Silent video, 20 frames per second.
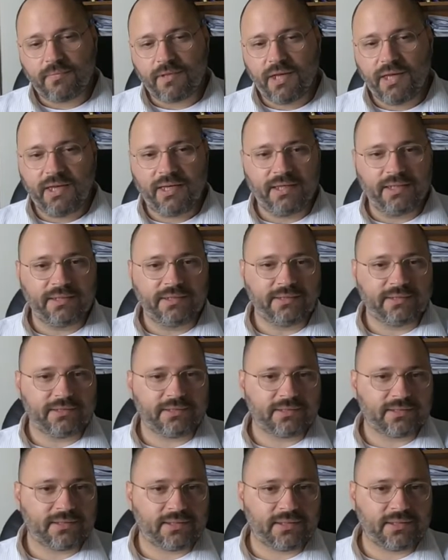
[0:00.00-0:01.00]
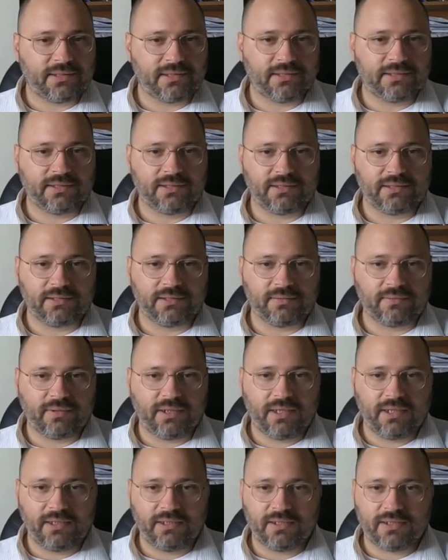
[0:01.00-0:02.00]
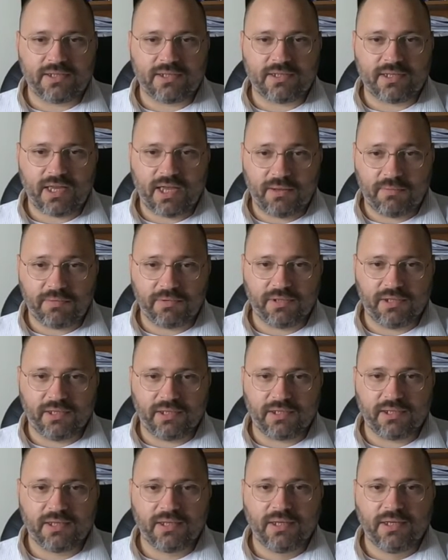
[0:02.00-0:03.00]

And while this is happening,